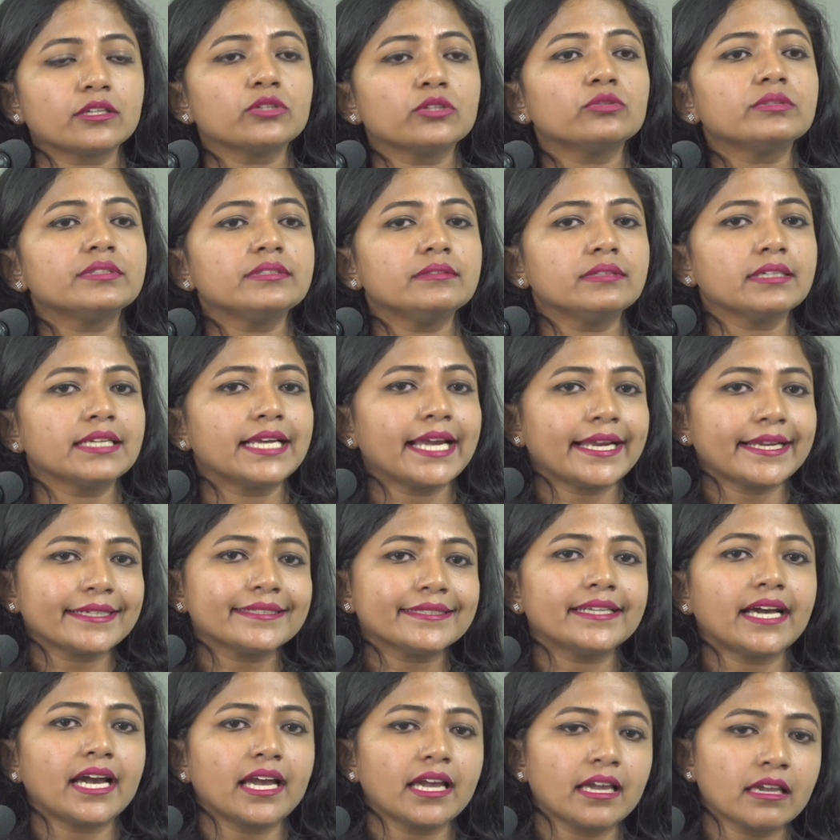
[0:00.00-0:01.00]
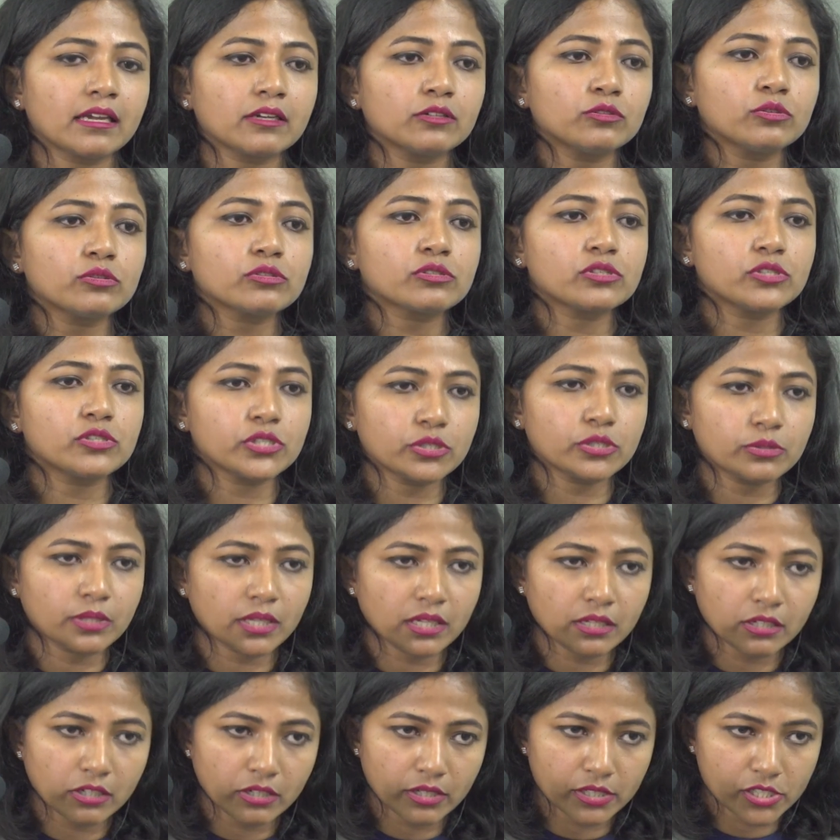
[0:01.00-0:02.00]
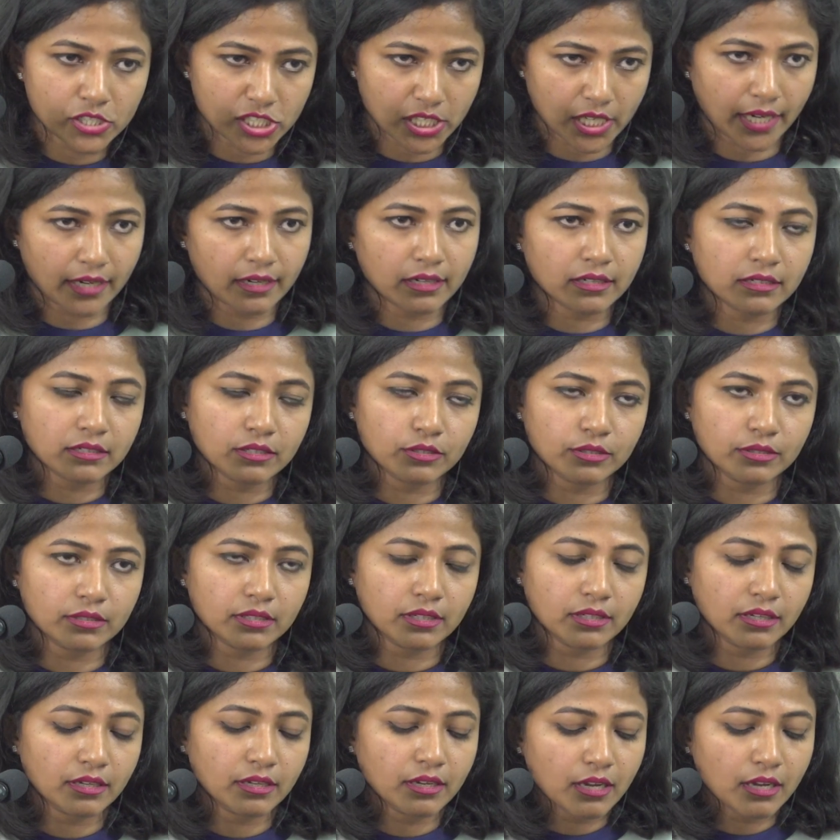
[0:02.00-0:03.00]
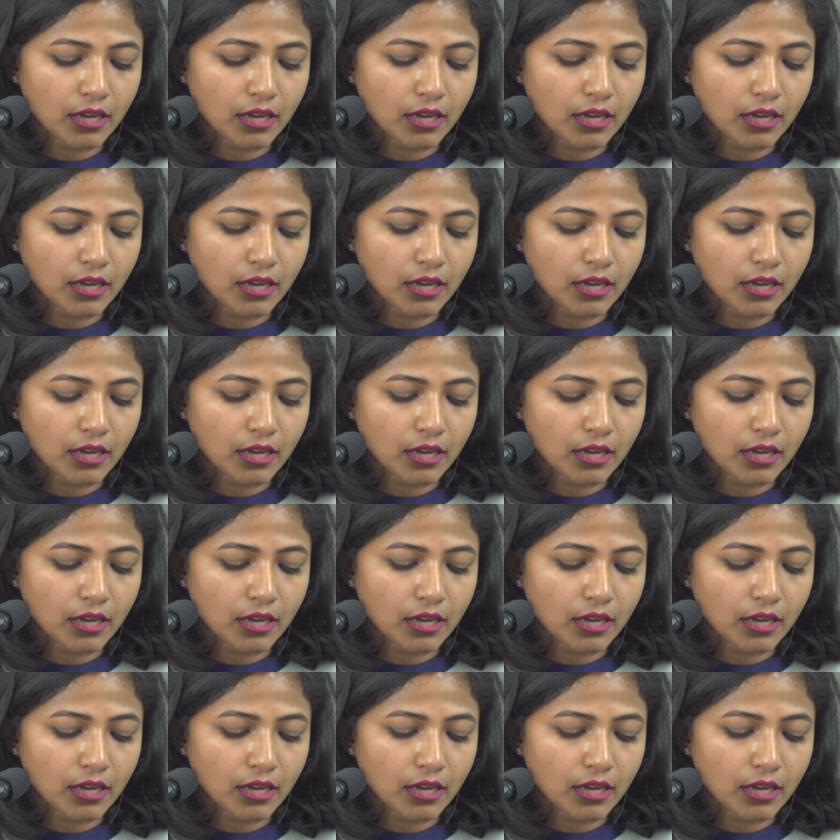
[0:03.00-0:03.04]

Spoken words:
you get diagnosed during your childhood.